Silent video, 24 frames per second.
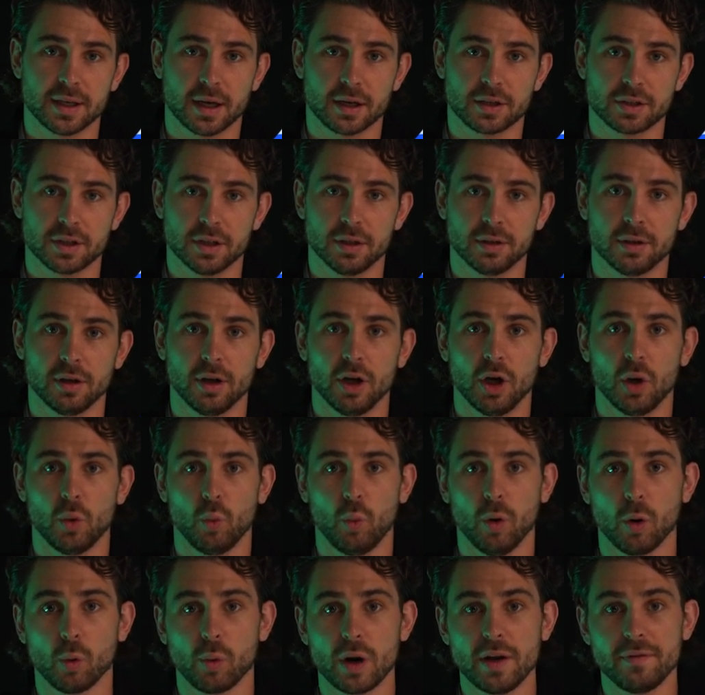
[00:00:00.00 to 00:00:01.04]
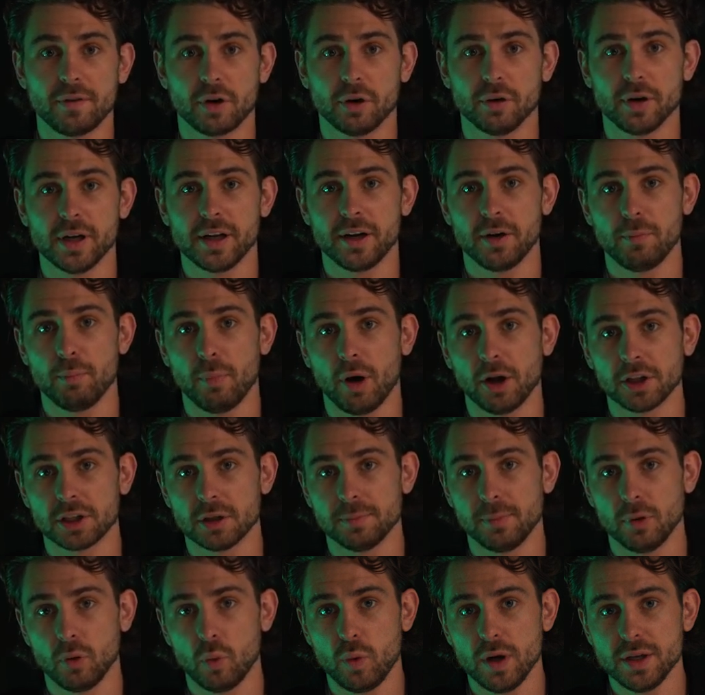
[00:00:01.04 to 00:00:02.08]
section where we've created
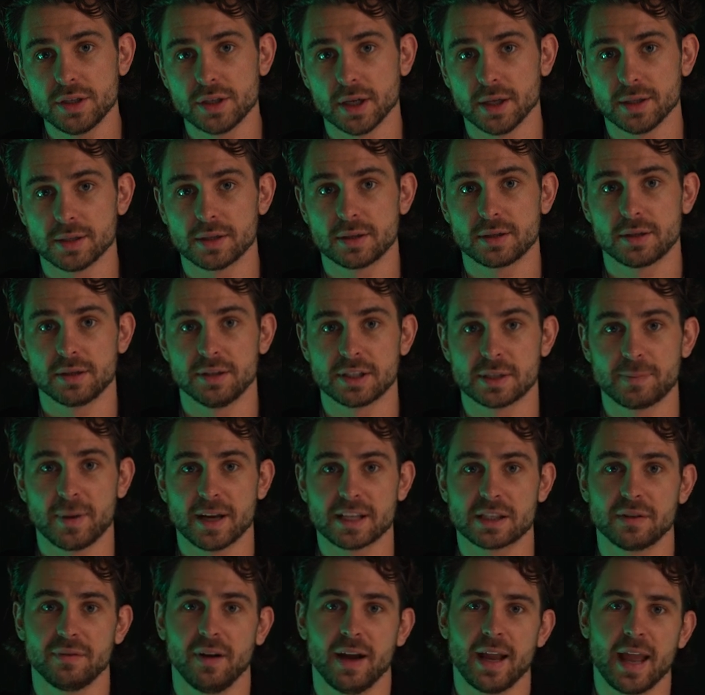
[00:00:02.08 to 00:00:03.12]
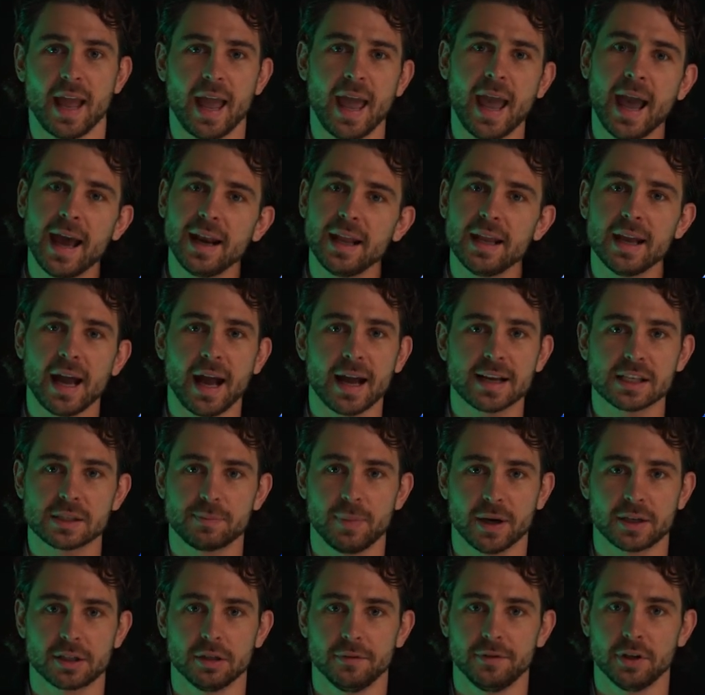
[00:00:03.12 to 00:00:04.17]
multiple widgets to specify any
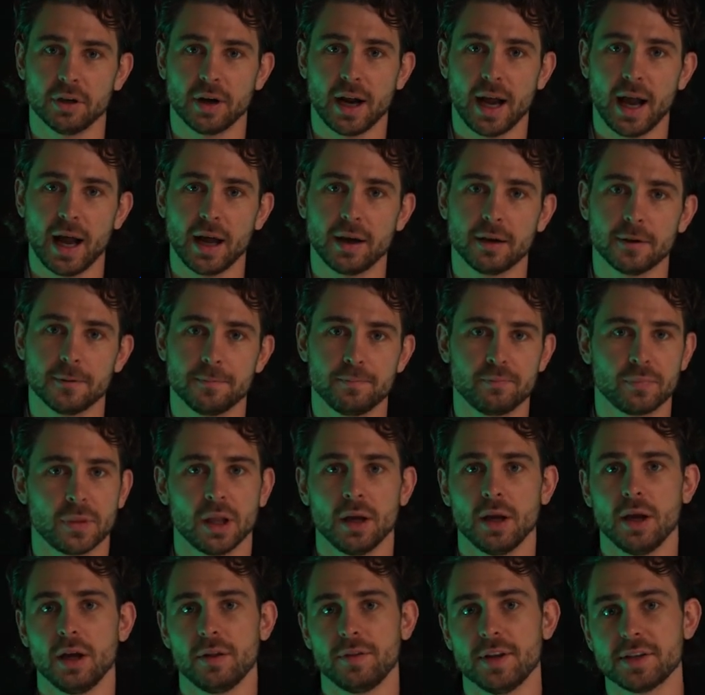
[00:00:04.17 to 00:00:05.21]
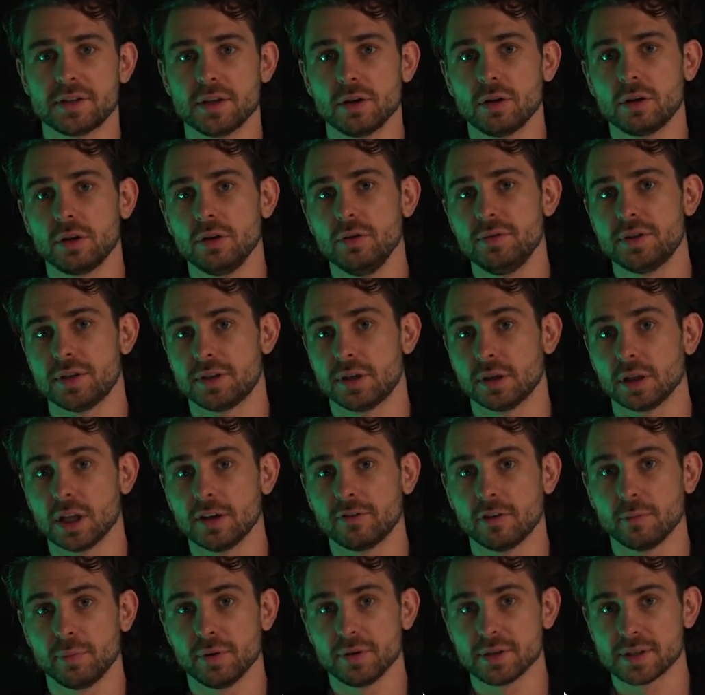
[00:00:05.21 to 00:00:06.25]
aspect of your ad. This includes
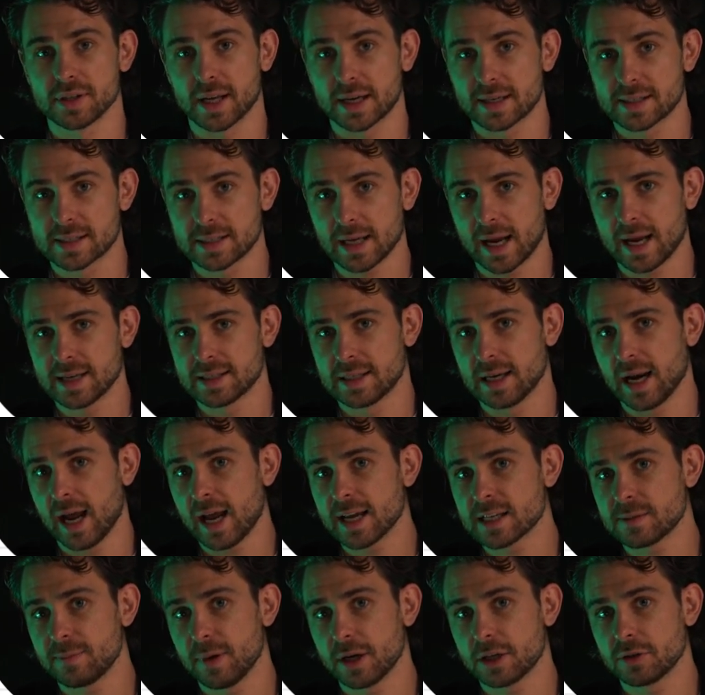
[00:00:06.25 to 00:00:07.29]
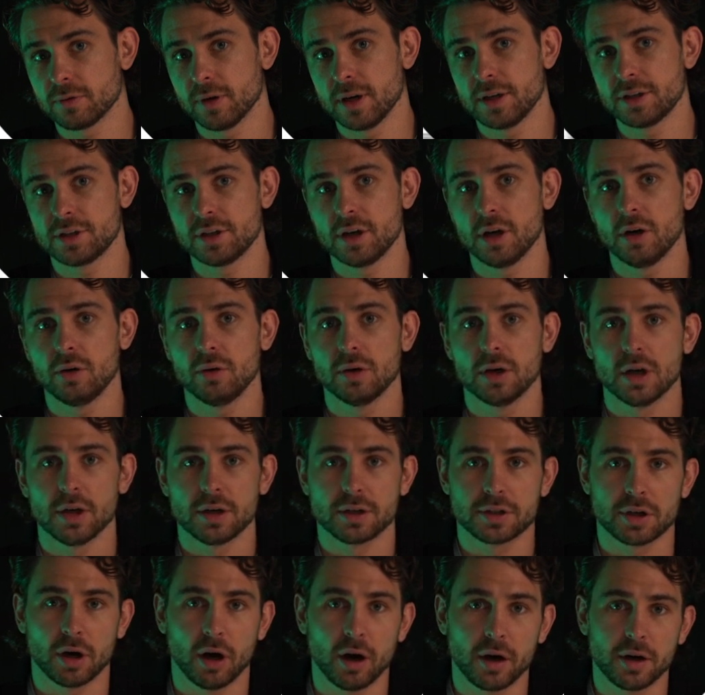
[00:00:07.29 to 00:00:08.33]
deliverables like size and aspect ratio,
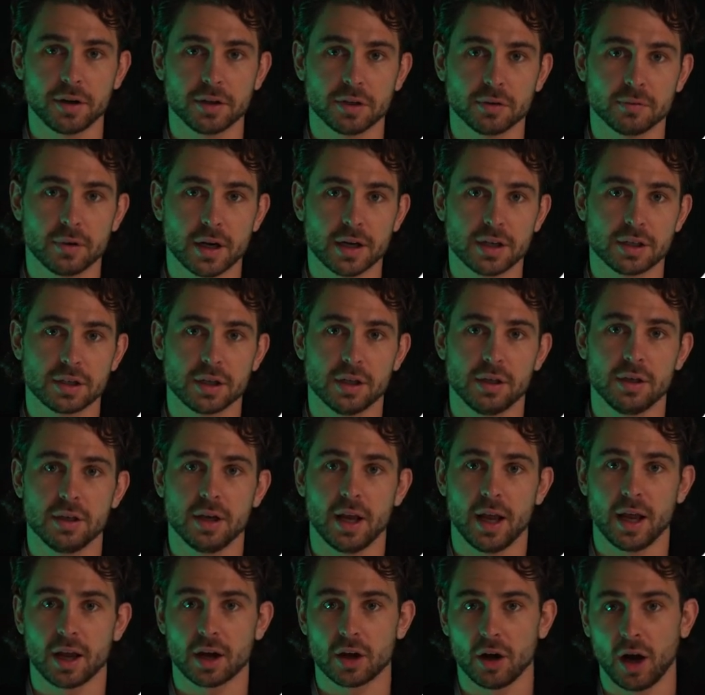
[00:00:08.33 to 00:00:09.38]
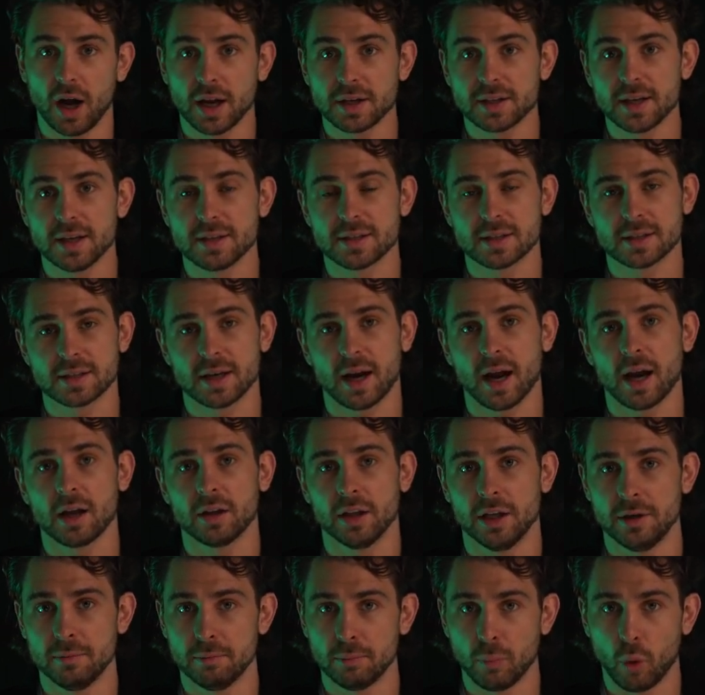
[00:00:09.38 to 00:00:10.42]
target duration, content style,
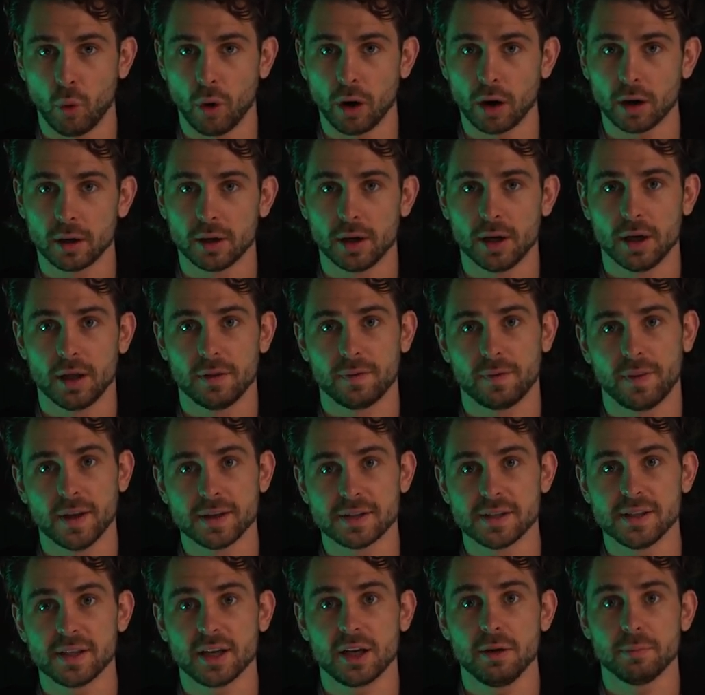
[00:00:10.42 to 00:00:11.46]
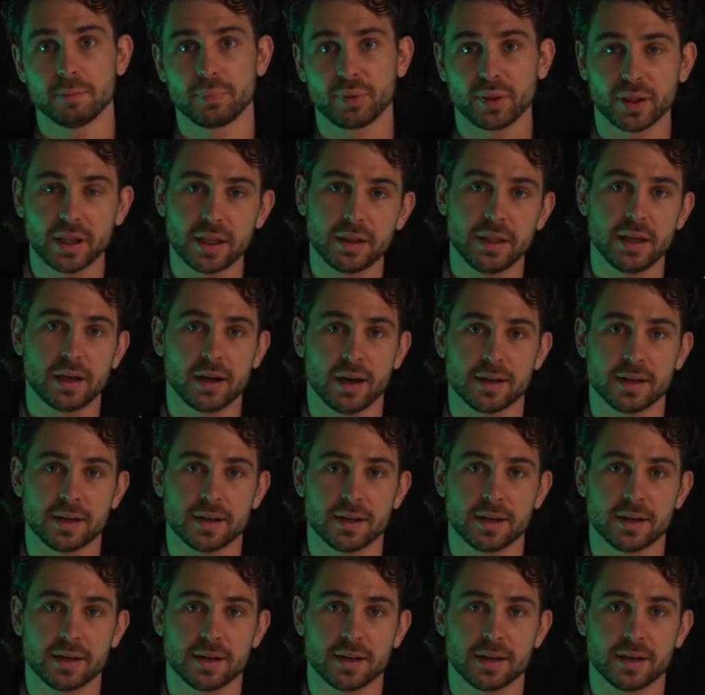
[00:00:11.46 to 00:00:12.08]
and more. This is a completely